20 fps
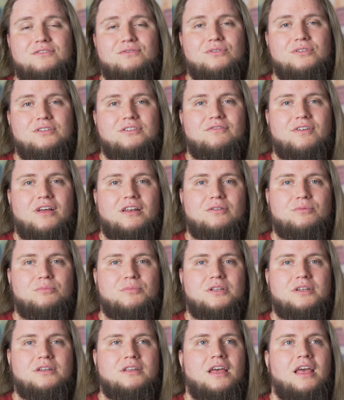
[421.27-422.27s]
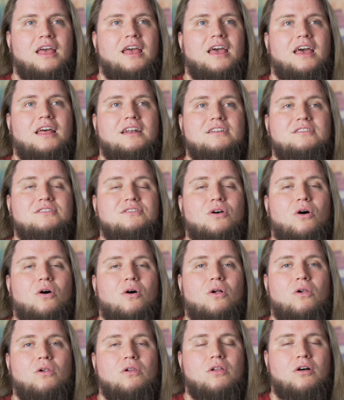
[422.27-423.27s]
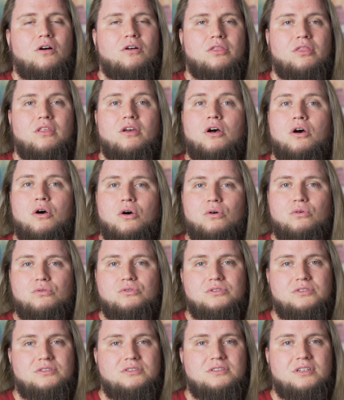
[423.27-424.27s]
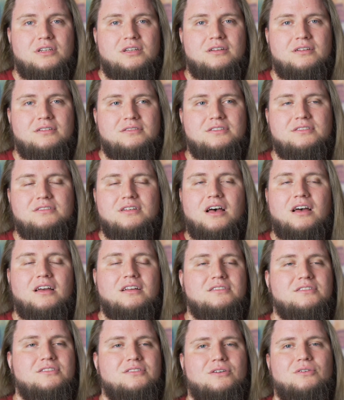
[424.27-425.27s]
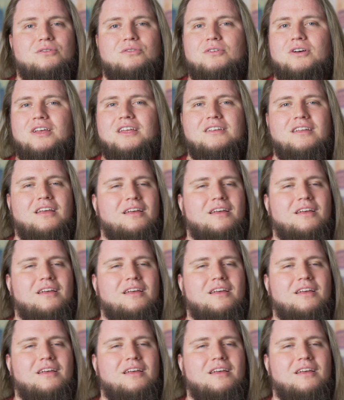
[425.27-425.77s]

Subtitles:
for development. And it's all on the host side, so